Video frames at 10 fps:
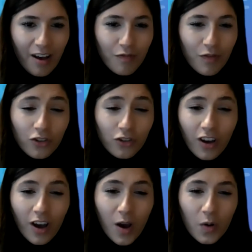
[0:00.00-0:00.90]

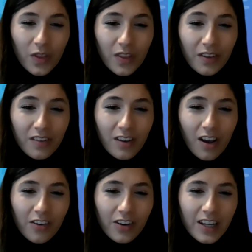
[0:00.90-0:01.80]
Roger, there's
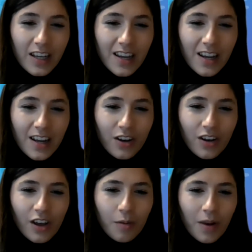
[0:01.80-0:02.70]
currently
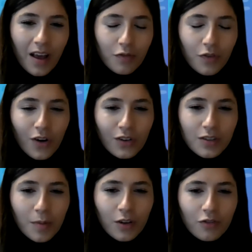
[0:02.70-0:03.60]
no plan for
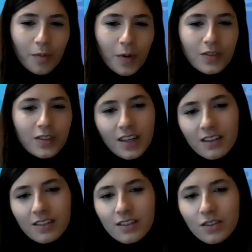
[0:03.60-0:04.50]
on-demand remote
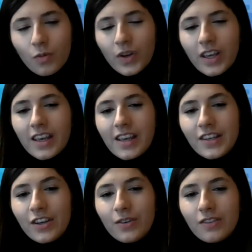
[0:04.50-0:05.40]
assist. We
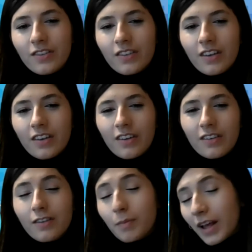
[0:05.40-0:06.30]
use
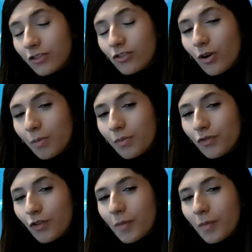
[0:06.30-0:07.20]
Splashtop
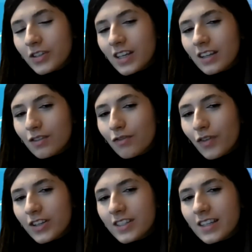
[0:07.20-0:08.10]
for remoting into
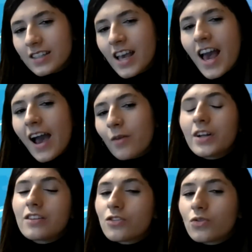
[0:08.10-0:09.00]
devices, and
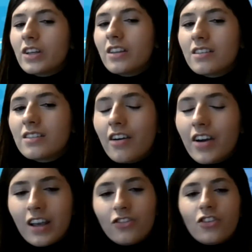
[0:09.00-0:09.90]
when installing the Atera
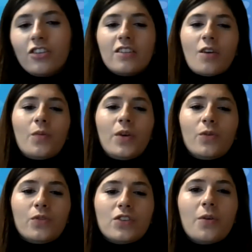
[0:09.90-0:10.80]
agent, we
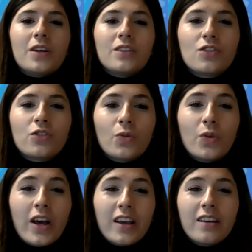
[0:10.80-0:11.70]
also
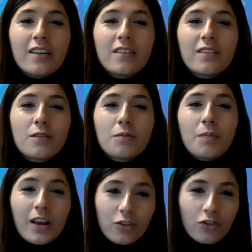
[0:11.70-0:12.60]
install a
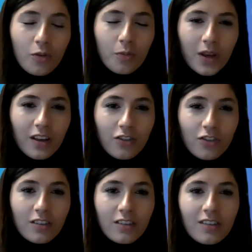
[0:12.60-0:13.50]
Splashtop
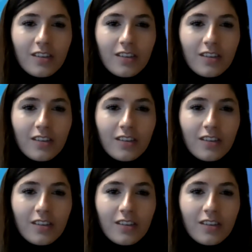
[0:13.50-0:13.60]
agent